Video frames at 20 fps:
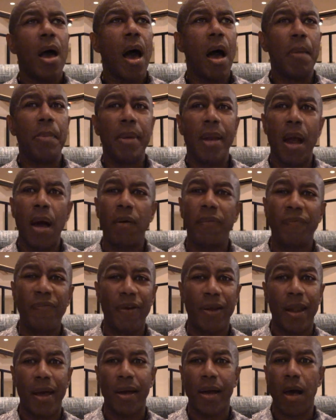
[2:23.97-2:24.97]
I mean, I
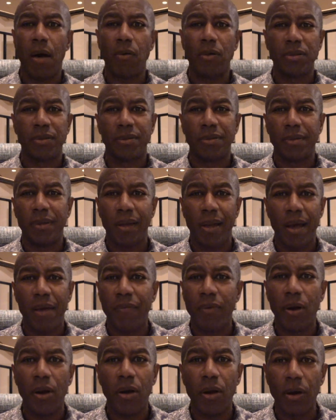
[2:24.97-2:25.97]
felt like I was in
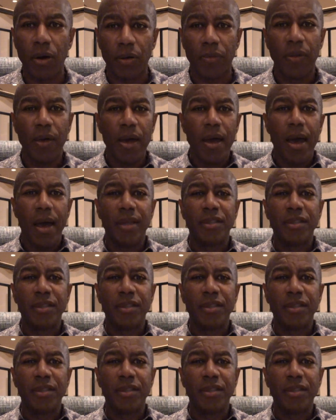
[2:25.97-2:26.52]
heaven on earth.